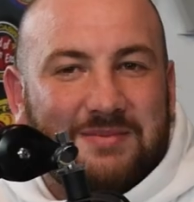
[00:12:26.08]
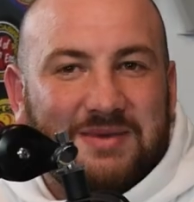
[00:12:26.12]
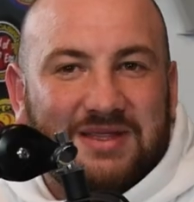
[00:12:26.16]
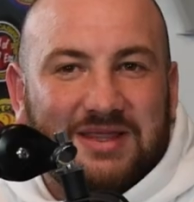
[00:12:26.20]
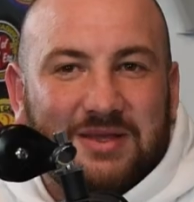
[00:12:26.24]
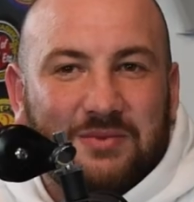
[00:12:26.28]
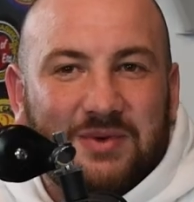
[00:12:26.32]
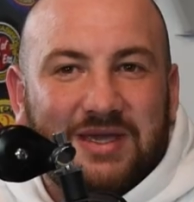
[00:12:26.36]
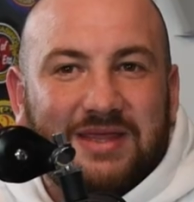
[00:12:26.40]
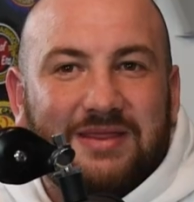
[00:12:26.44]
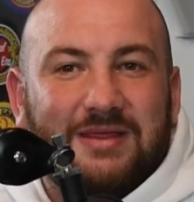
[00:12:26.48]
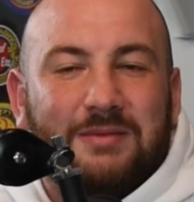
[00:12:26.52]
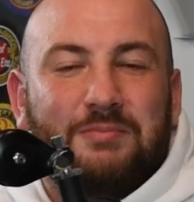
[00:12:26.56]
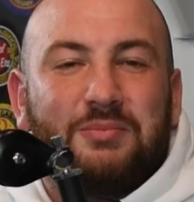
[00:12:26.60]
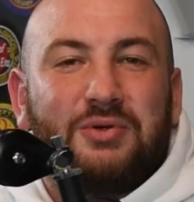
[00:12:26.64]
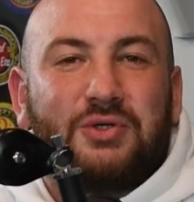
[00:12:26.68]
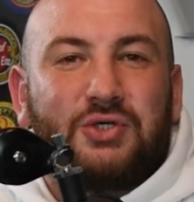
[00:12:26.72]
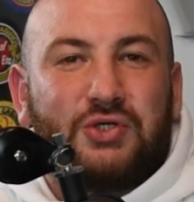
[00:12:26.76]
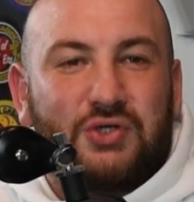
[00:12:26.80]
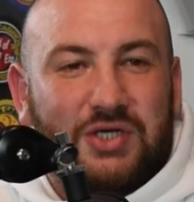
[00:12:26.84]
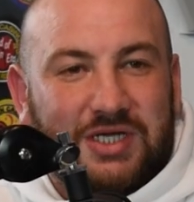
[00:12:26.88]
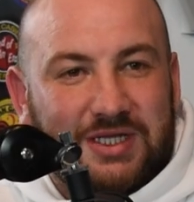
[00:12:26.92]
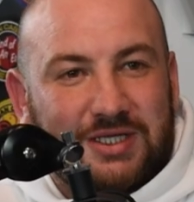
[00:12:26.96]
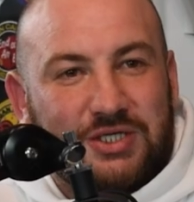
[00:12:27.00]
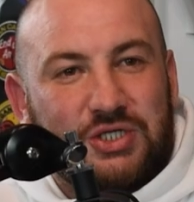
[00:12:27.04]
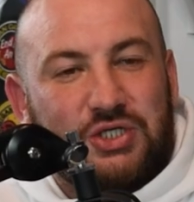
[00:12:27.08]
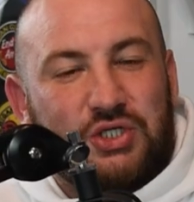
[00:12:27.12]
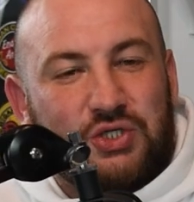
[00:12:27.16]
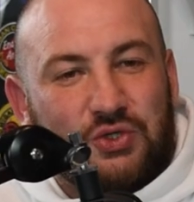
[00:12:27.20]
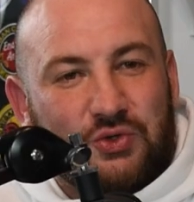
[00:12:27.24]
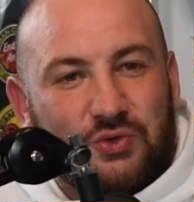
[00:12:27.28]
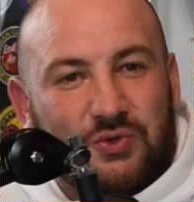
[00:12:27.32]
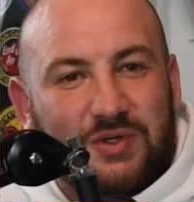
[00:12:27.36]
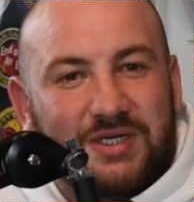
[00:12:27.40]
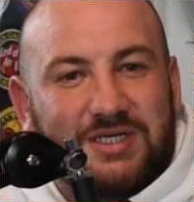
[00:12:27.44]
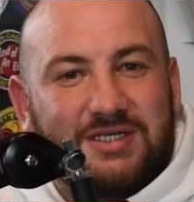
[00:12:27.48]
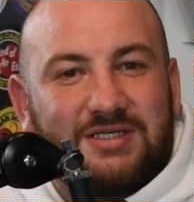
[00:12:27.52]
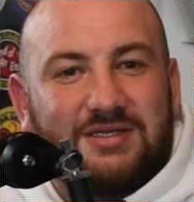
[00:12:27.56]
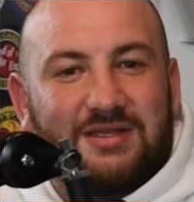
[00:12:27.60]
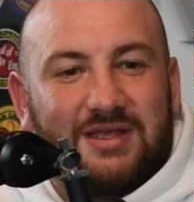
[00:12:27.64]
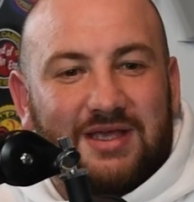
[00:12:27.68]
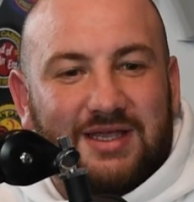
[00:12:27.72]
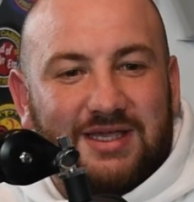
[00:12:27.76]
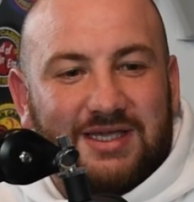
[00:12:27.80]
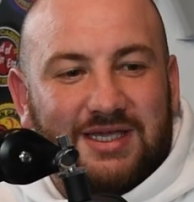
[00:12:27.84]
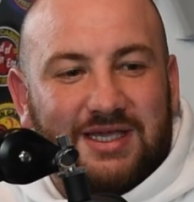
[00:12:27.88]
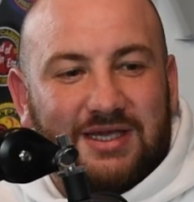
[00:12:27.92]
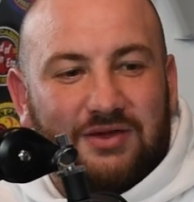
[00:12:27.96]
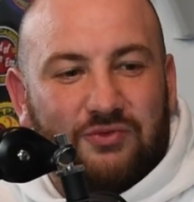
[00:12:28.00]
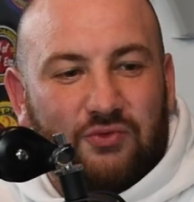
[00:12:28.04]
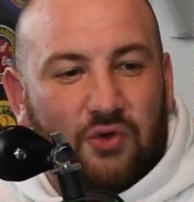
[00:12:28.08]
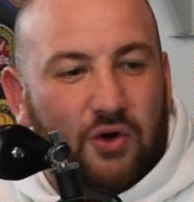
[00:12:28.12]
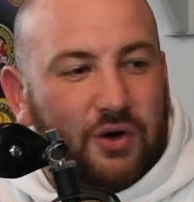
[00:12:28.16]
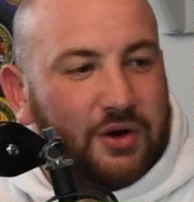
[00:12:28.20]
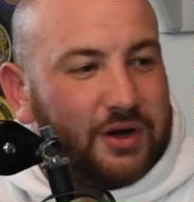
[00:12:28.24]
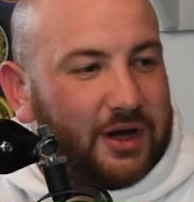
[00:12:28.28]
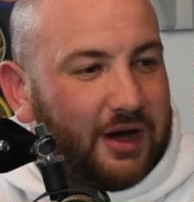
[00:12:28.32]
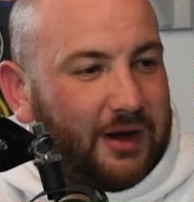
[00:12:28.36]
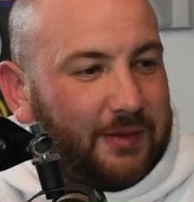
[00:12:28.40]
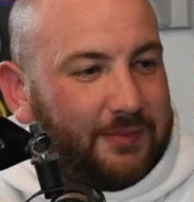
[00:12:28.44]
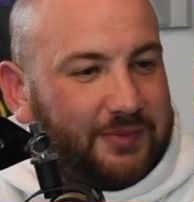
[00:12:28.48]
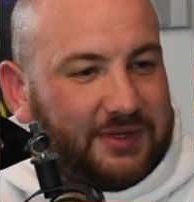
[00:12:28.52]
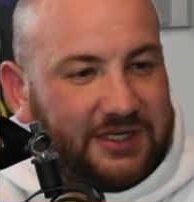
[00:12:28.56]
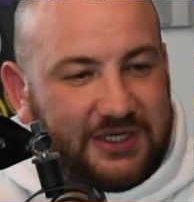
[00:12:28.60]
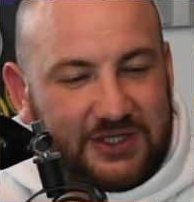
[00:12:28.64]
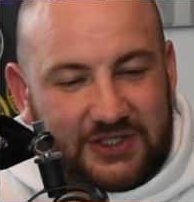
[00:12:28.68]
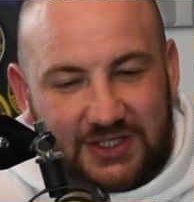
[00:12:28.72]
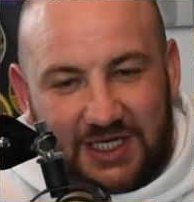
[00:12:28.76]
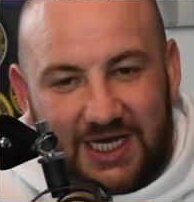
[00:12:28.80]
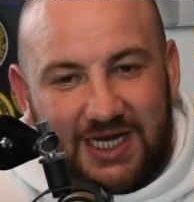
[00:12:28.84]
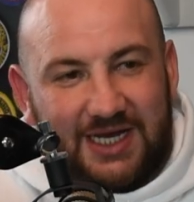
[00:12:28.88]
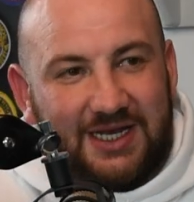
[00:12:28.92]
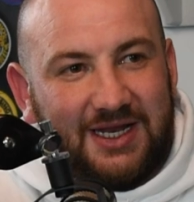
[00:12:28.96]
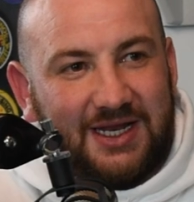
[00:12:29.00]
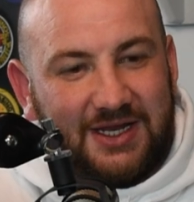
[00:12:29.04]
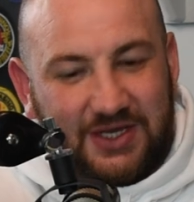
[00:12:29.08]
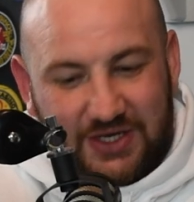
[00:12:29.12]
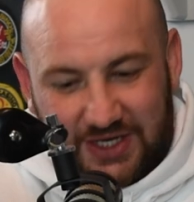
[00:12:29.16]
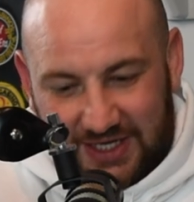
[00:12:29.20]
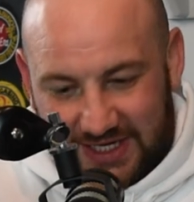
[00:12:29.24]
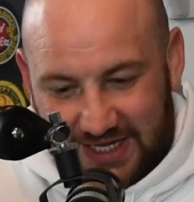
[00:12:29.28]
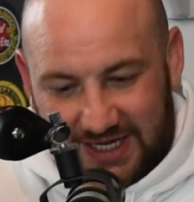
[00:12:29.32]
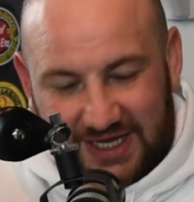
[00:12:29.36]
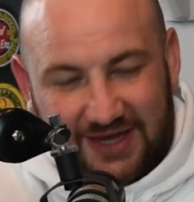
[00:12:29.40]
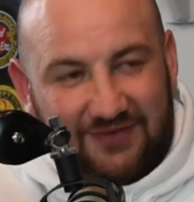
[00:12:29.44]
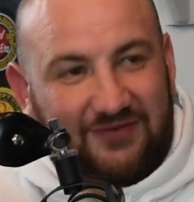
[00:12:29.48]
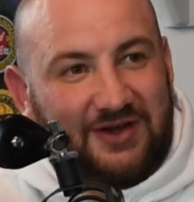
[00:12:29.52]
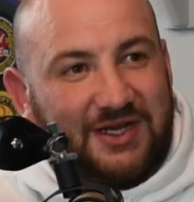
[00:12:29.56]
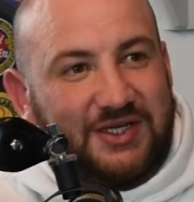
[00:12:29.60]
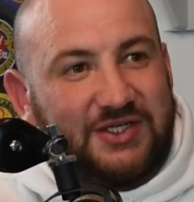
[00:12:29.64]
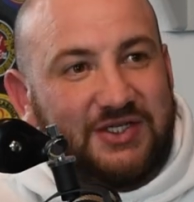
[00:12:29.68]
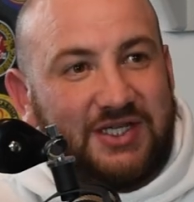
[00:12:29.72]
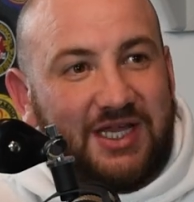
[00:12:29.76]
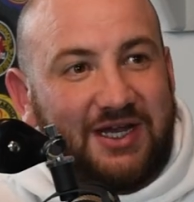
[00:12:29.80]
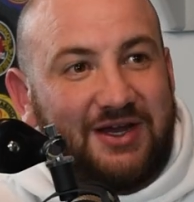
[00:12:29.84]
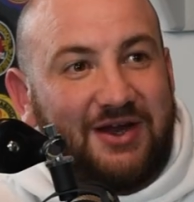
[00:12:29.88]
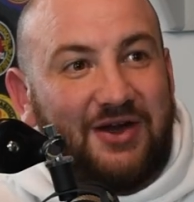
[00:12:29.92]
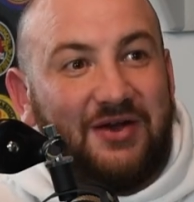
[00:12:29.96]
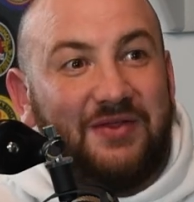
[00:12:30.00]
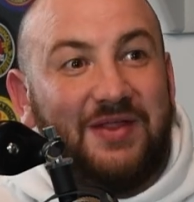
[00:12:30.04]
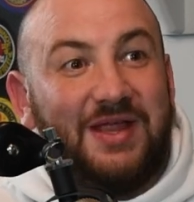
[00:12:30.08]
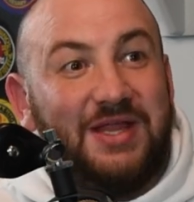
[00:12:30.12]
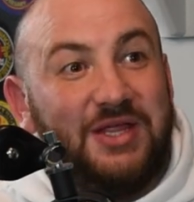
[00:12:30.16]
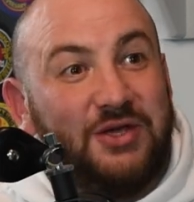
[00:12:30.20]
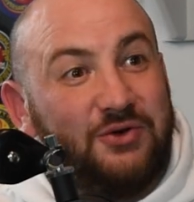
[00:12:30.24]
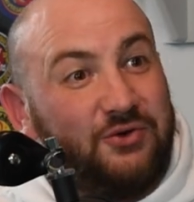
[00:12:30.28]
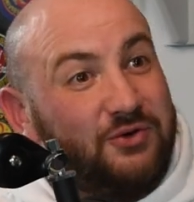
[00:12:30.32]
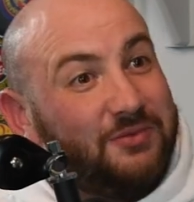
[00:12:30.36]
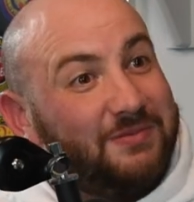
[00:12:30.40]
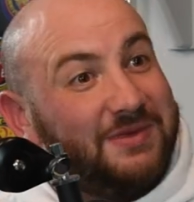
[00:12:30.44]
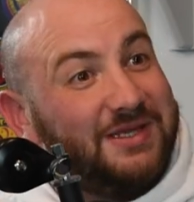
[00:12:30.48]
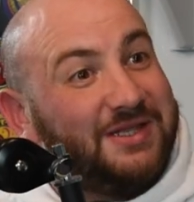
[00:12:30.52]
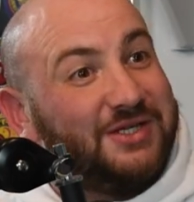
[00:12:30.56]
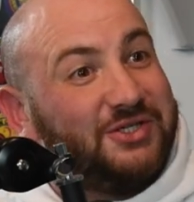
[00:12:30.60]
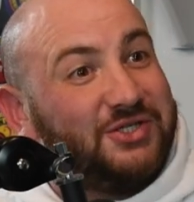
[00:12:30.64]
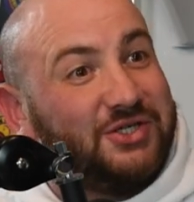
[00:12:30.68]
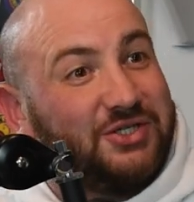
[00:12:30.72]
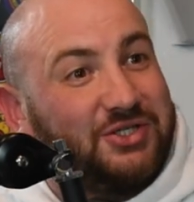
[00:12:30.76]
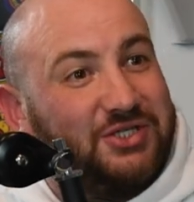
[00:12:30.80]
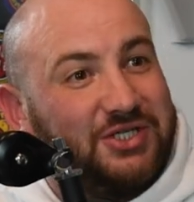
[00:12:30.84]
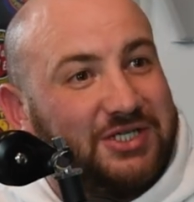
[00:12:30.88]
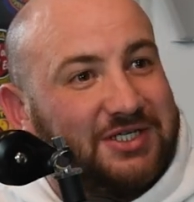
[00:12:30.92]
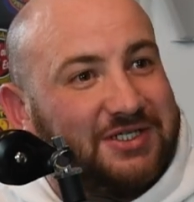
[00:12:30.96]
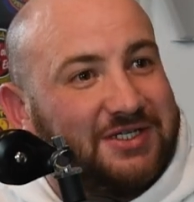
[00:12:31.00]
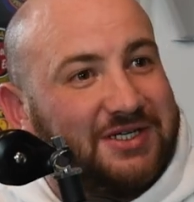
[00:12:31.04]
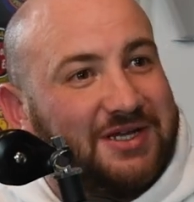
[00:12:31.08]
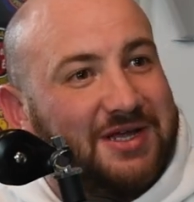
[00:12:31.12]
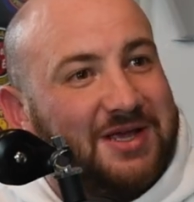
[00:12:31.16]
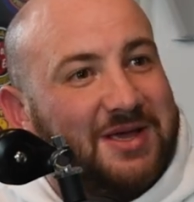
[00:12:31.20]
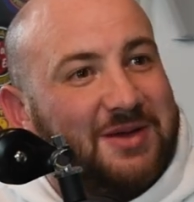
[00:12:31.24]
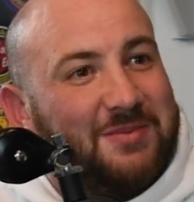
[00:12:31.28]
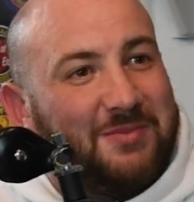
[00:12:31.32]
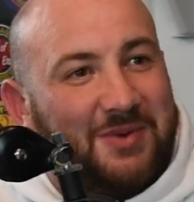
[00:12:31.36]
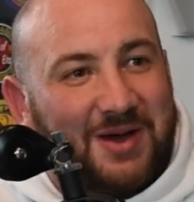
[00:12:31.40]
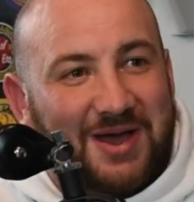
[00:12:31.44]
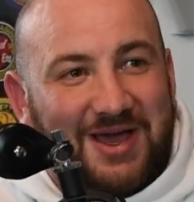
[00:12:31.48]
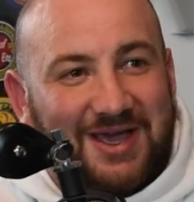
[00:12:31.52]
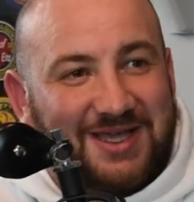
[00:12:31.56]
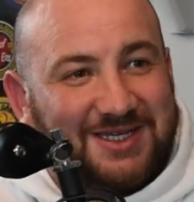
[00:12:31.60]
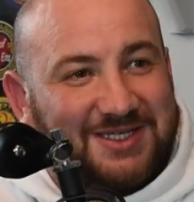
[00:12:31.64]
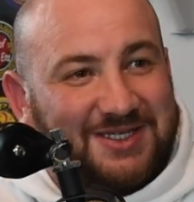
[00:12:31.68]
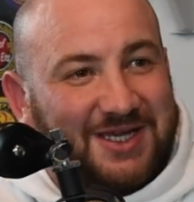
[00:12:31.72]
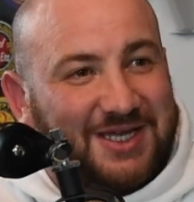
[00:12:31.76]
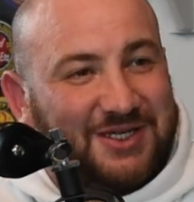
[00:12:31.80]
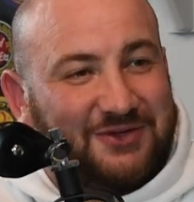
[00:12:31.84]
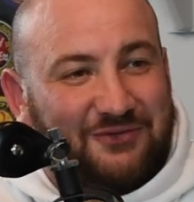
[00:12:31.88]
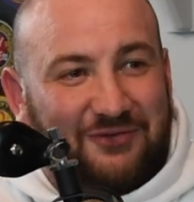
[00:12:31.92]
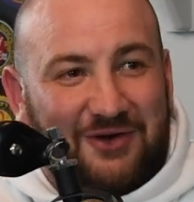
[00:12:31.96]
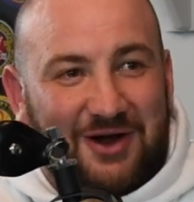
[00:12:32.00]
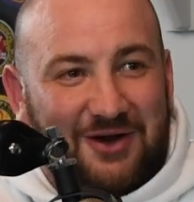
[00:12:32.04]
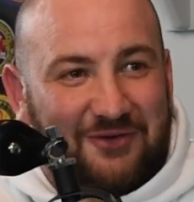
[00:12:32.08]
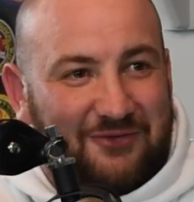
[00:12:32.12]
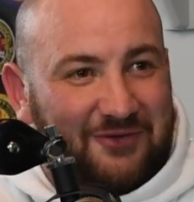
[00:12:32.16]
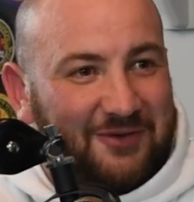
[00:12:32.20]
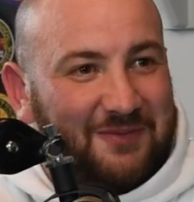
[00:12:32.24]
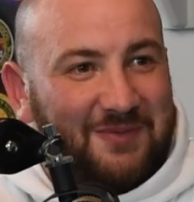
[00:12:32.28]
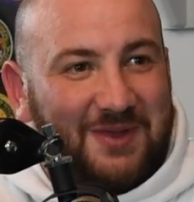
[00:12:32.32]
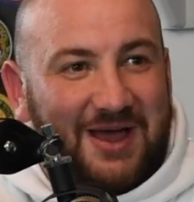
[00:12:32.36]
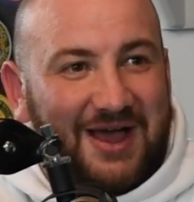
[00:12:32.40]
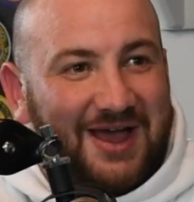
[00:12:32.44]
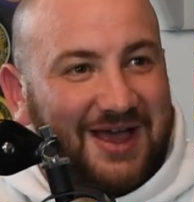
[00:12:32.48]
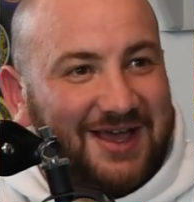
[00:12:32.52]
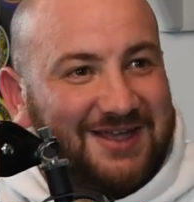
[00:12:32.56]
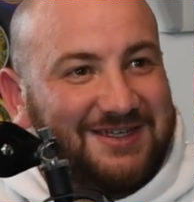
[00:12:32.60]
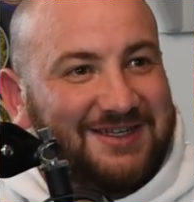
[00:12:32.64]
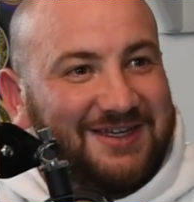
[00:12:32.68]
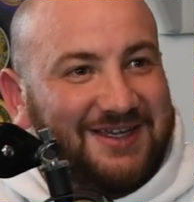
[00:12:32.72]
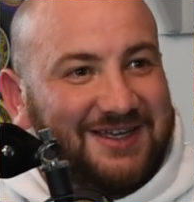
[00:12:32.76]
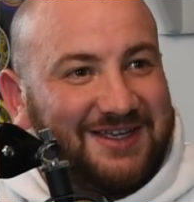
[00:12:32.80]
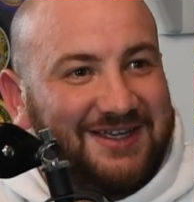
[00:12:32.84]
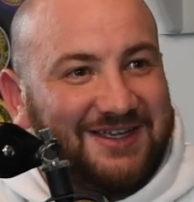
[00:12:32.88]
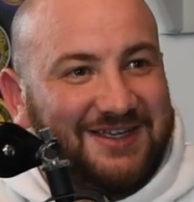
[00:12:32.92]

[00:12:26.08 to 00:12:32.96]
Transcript: mean, the way they portray the show is that you rock up, you sign in, you get given a sticker, and then you go and meet the judges. But it's it's far from that, is it?